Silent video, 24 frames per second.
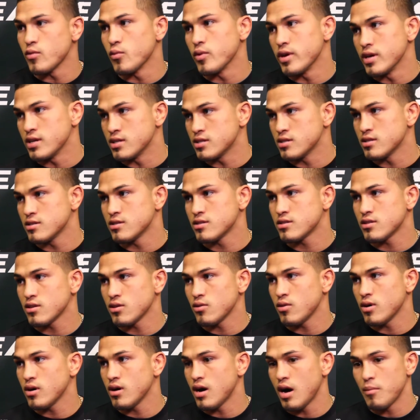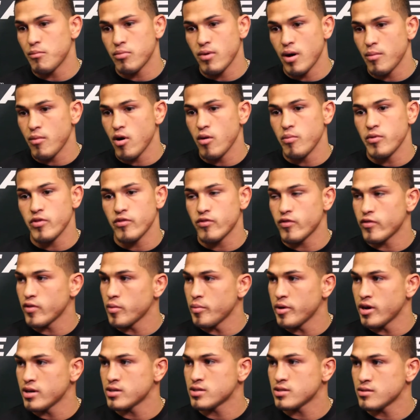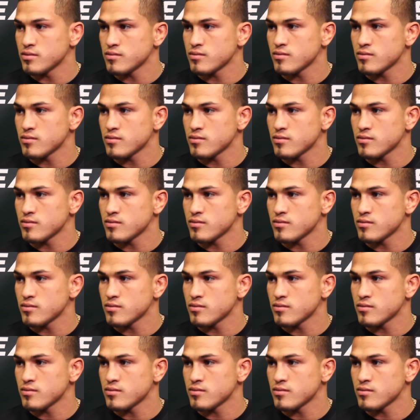weeks. So I'm hoping for the best.